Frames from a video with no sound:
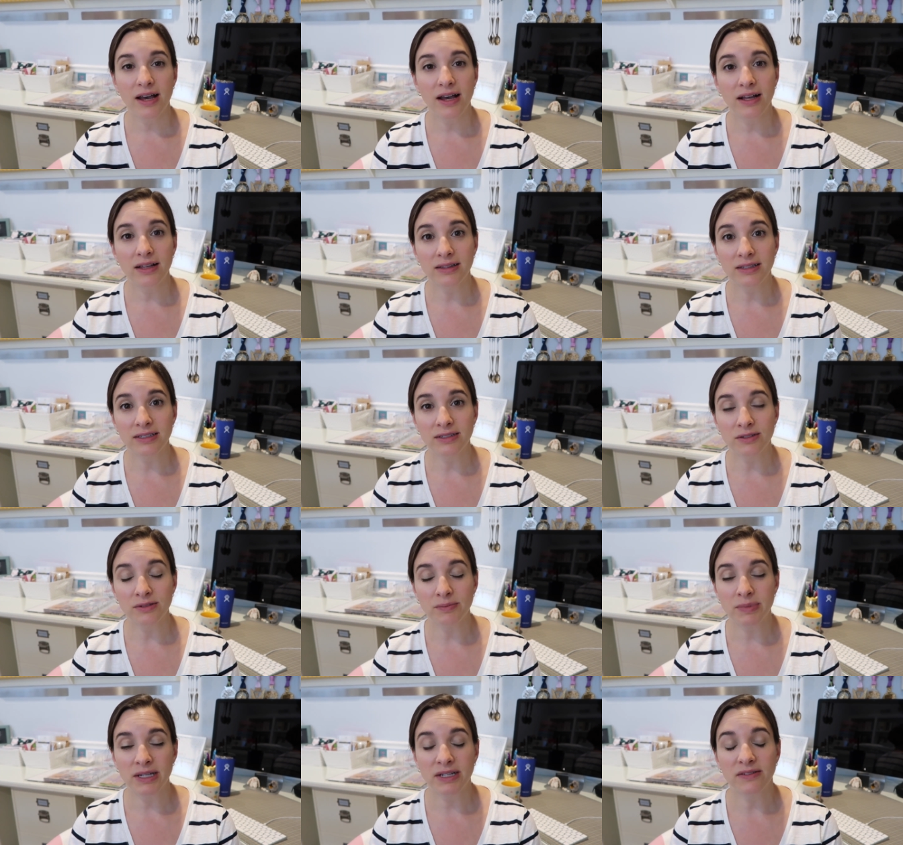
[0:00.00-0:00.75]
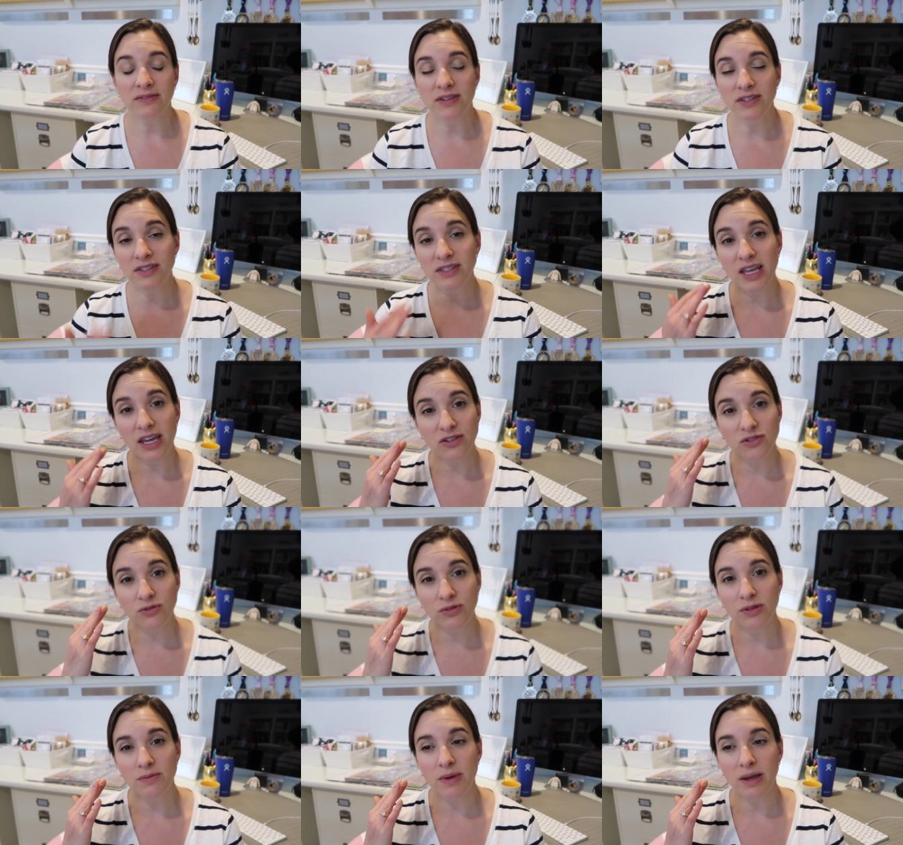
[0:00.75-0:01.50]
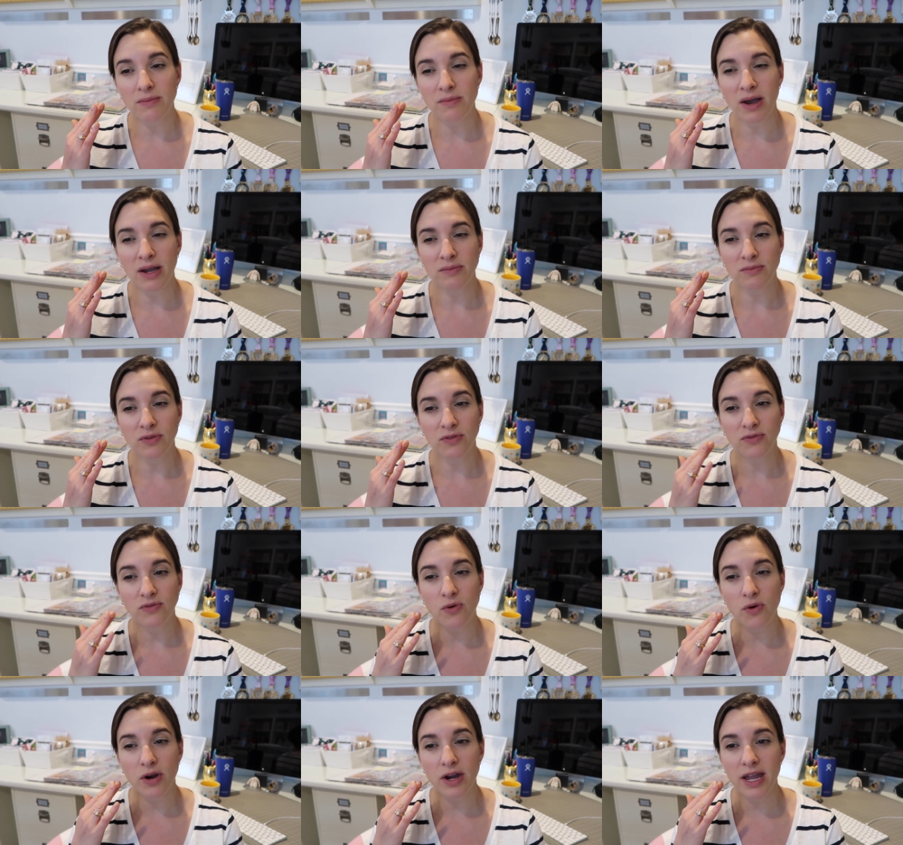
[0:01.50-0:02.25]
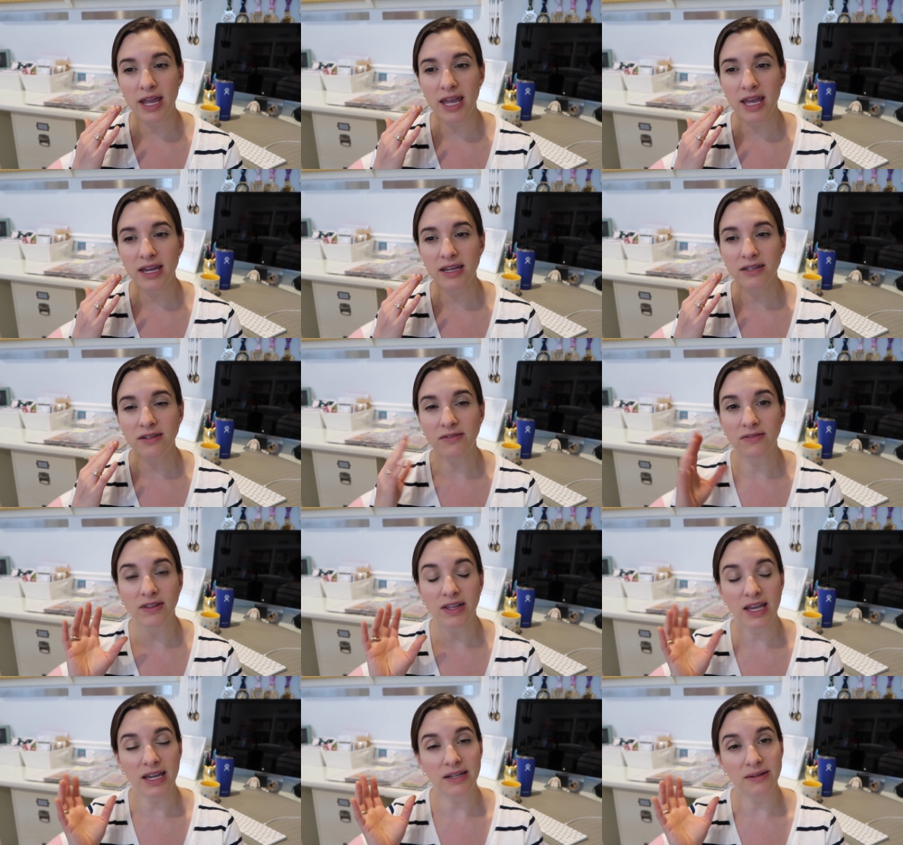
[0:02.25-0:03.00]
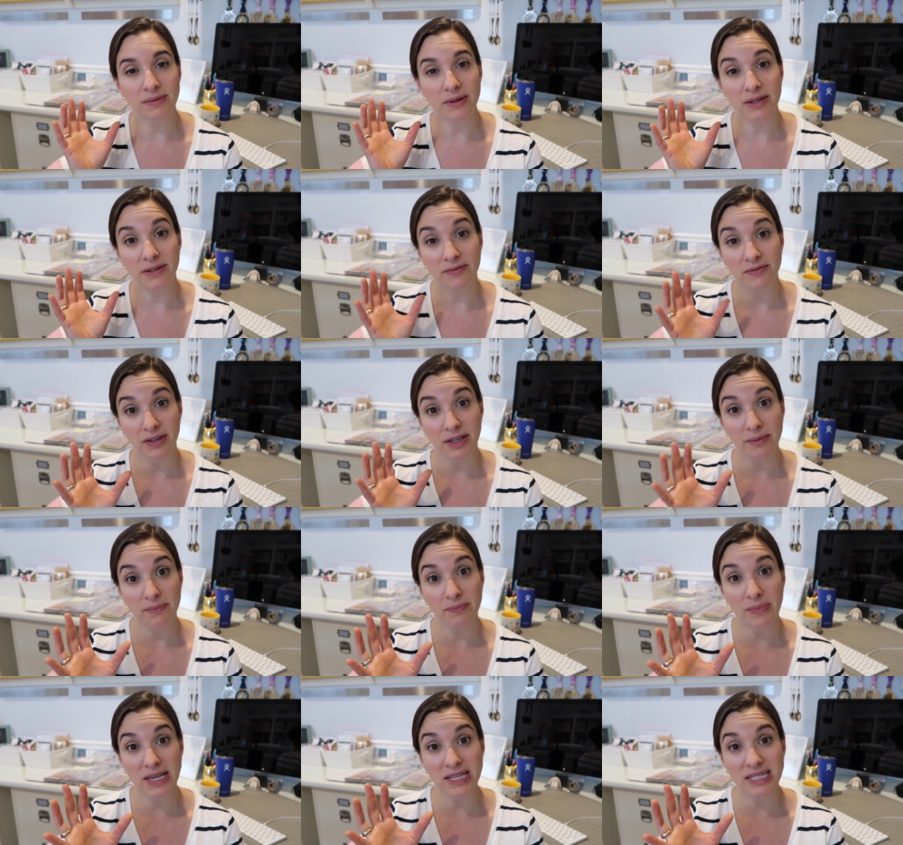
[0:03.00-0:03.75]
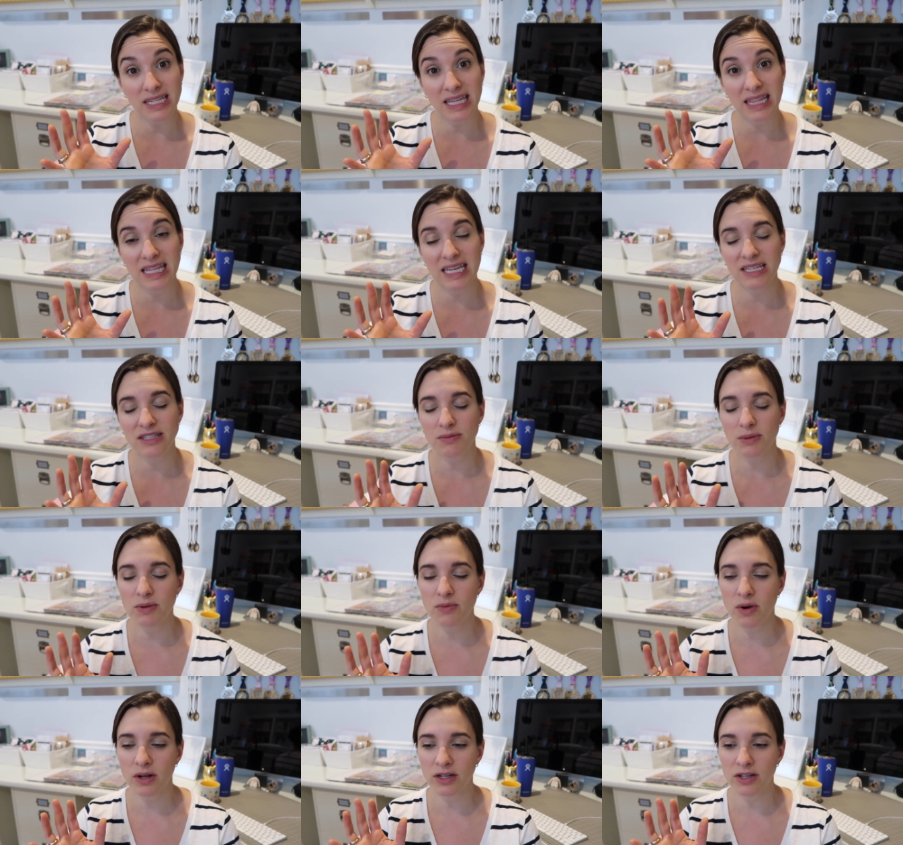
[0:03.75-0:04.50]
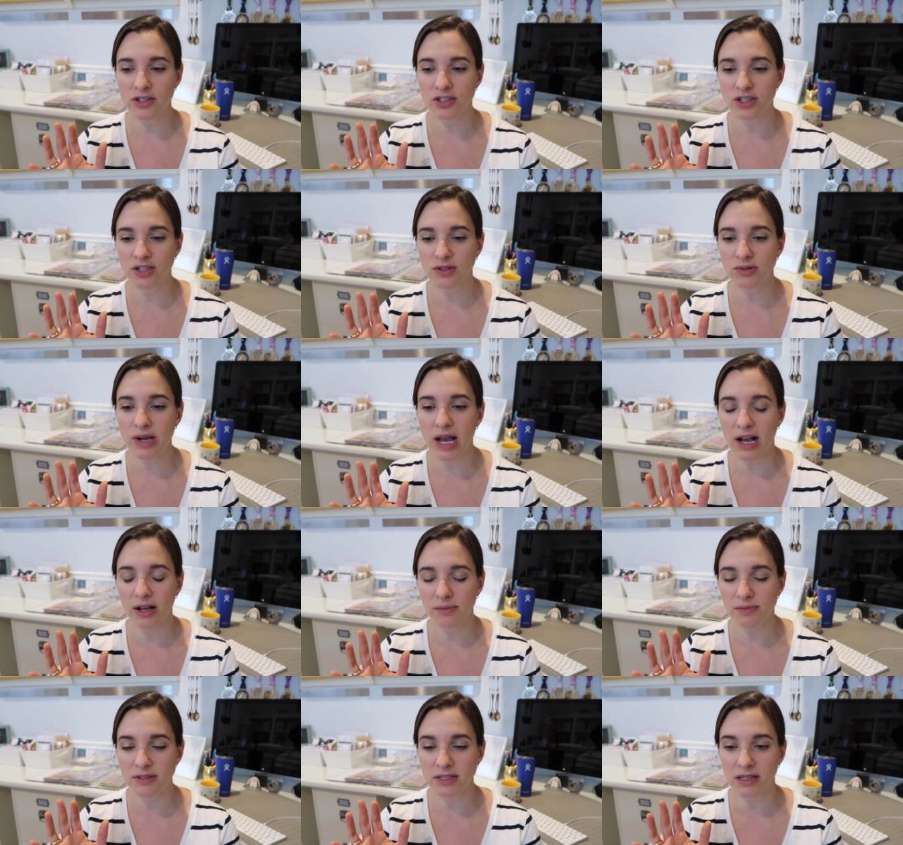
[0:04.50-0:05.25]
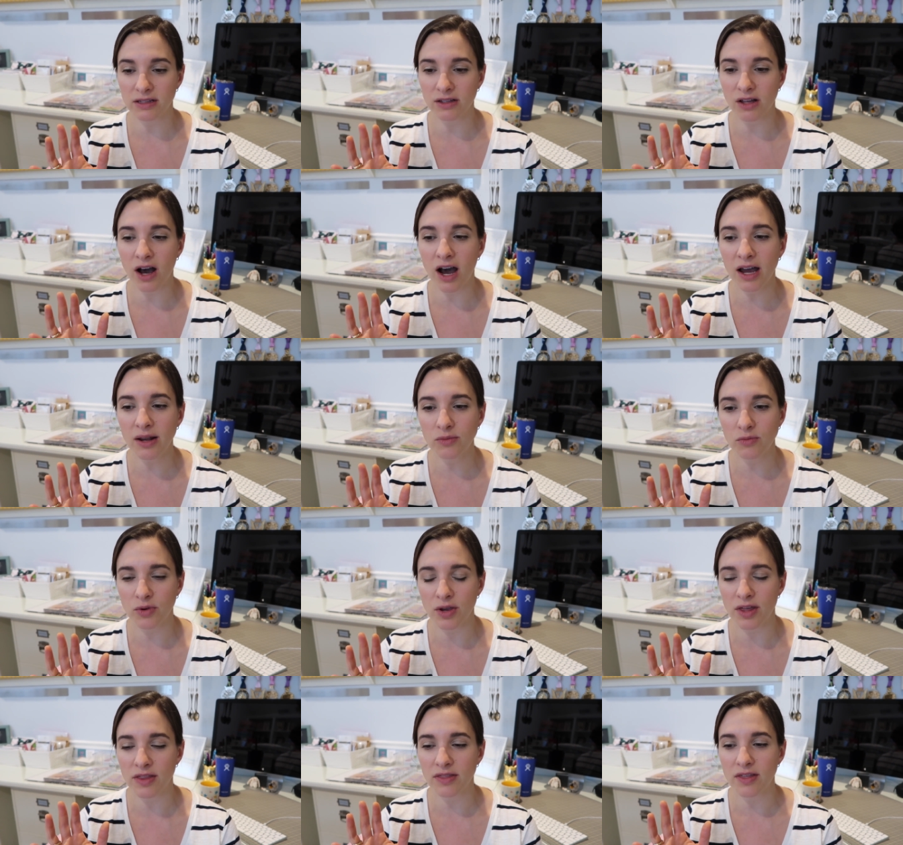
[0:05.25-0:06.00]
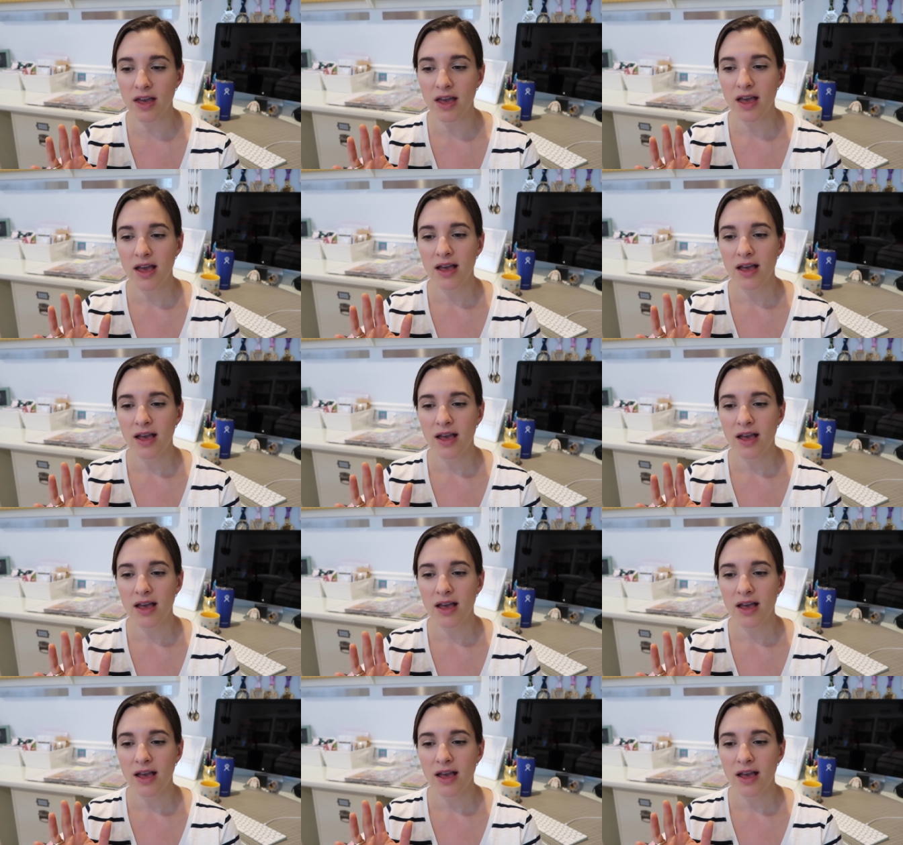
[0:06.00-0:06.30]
a little bit of a schedule in my mind beforehand of looking at the basic things we wanna do helps a lot with